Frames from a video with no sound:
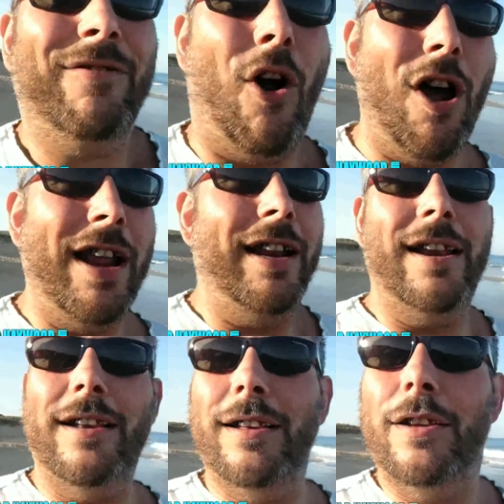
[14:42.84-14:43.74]
Right?
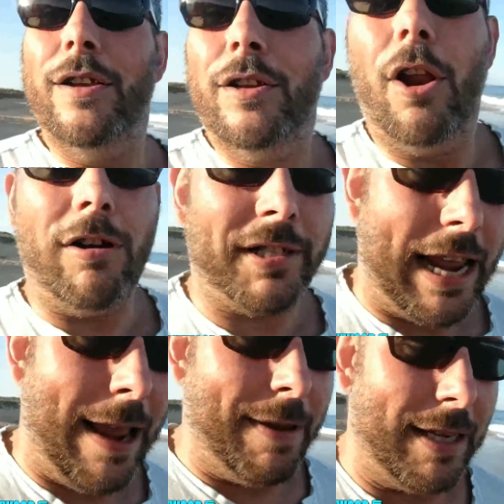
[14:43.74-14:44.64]
Lawrence
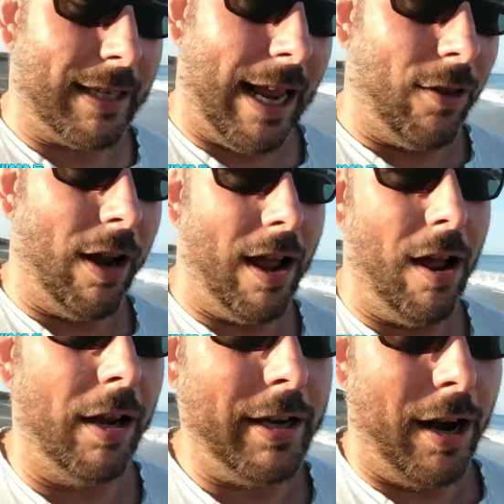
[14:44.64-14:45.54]
Tam yesterday,
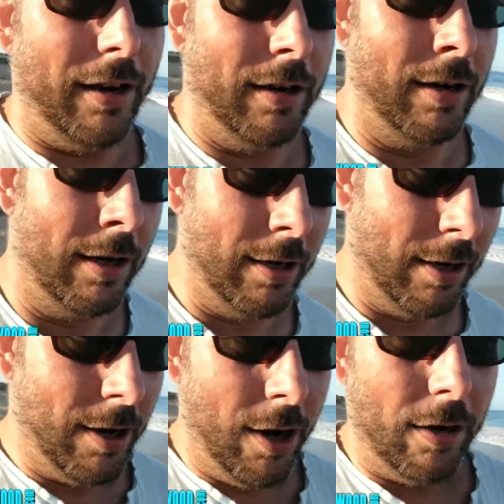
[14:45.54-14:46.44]
like, you know,
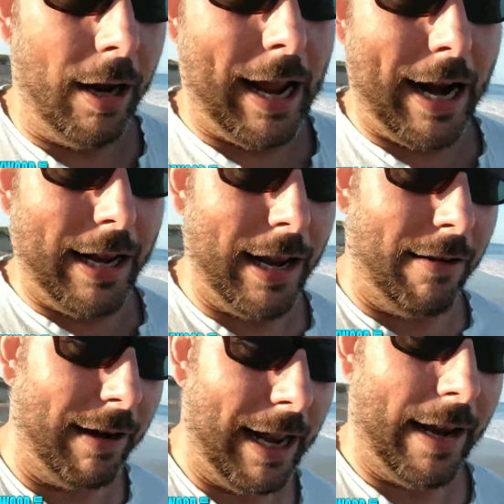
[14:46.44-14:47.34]
like, how do you
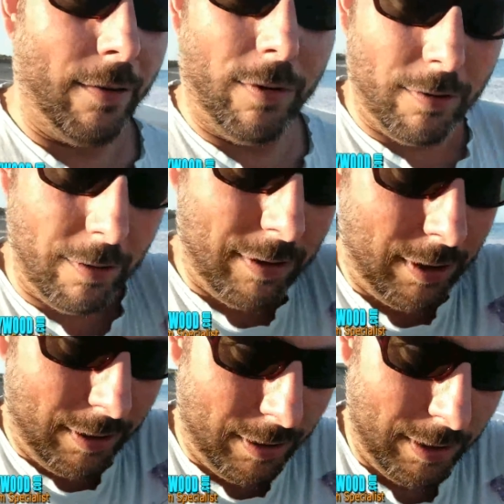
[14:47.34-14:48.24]
go and get it? Well,
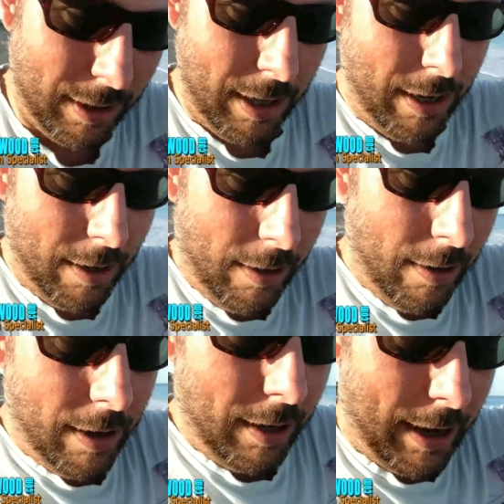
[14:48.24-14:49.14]

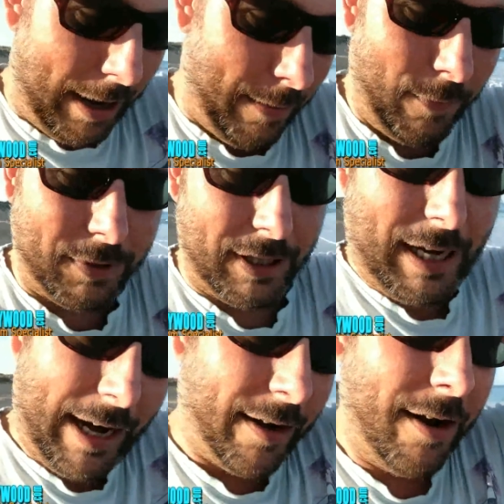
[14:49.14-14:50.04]
what was I
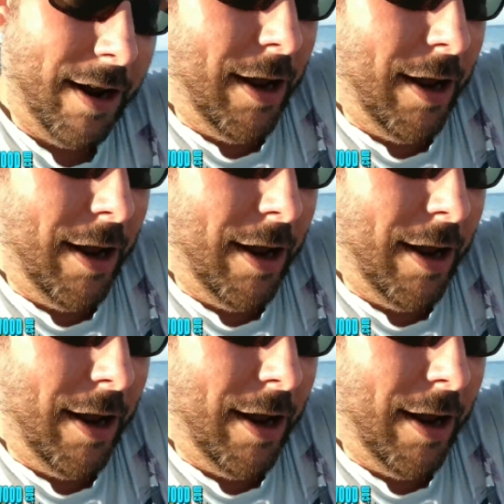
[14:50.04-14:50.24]
saying?